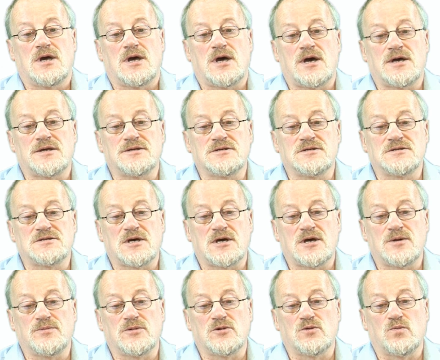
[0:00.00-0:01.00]
And
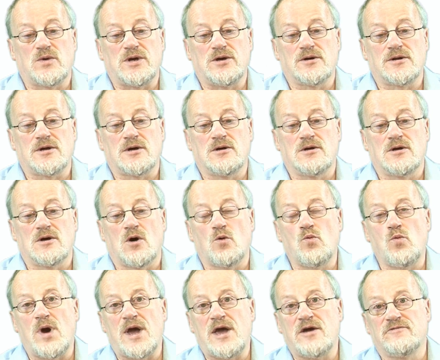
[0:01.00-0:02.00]
um, we got a, a
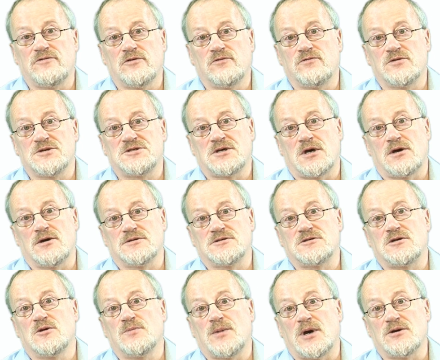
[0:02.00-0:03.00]
wave of results
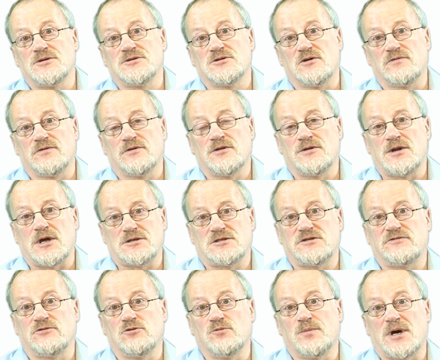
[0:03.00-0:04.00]
come out over the next
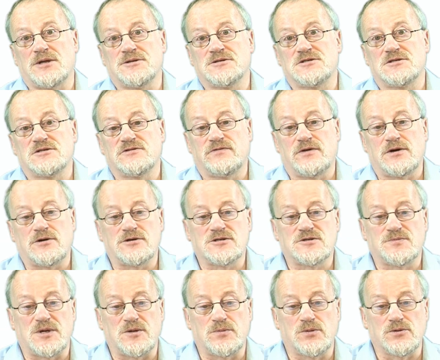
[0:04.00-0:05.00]
few months as various
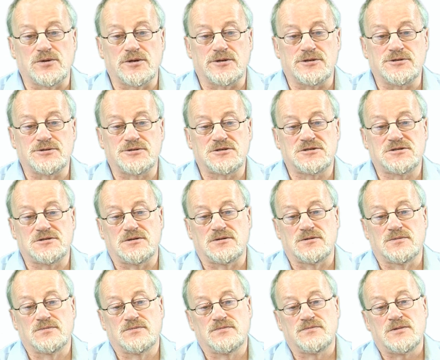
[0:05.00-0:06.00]
people got interested.
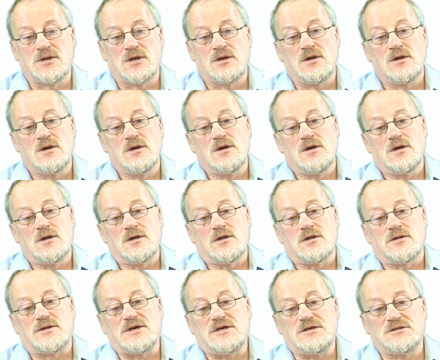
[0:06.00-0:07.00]

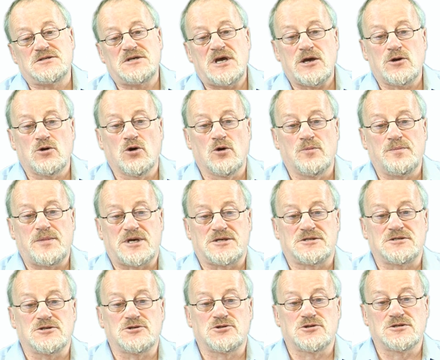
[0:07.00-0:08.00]
The take home
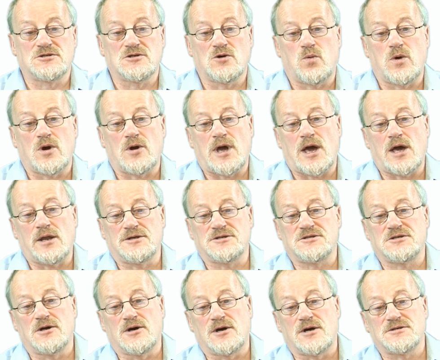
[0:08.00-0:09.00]
message is that where Alice
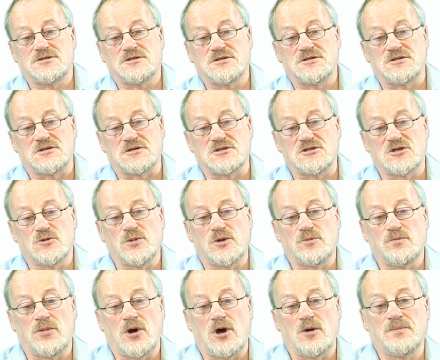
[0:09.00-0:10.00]
guards the system
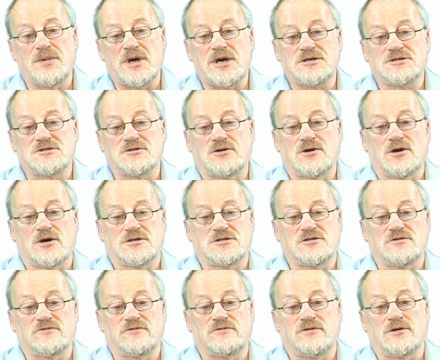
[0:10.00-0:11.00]
and Bob pays the
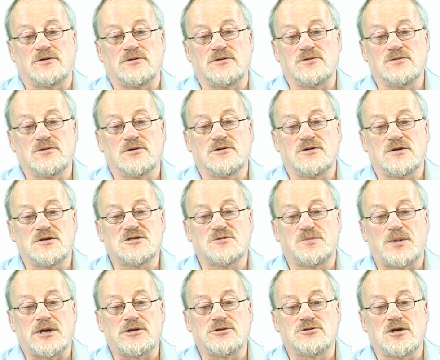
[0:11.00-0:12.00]
cost of failure, you can
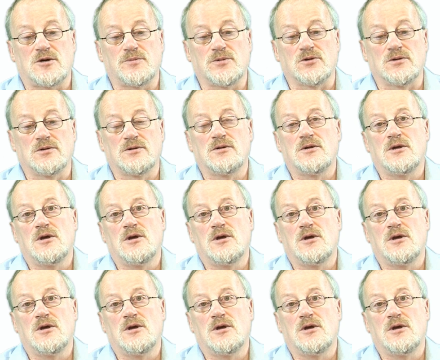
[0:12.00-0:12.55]
expect trouble.